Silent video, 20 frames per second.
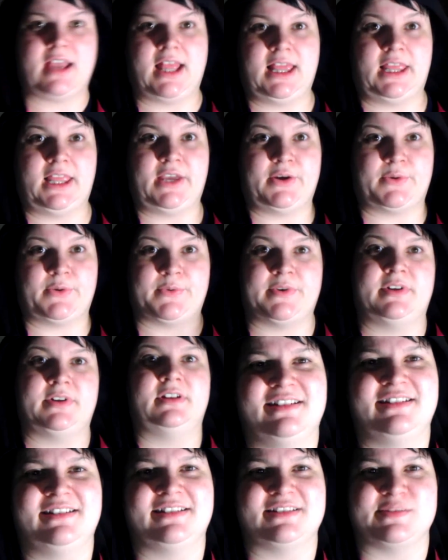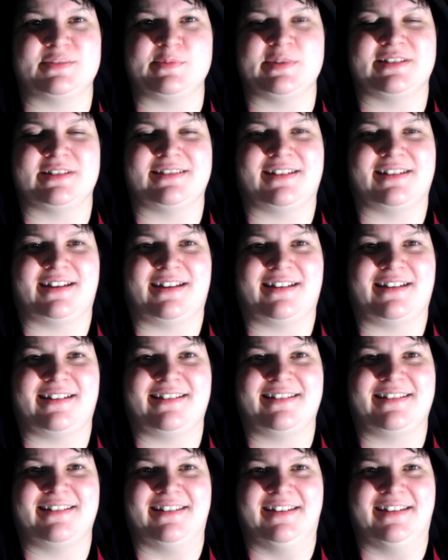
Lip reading: Hello. It's been a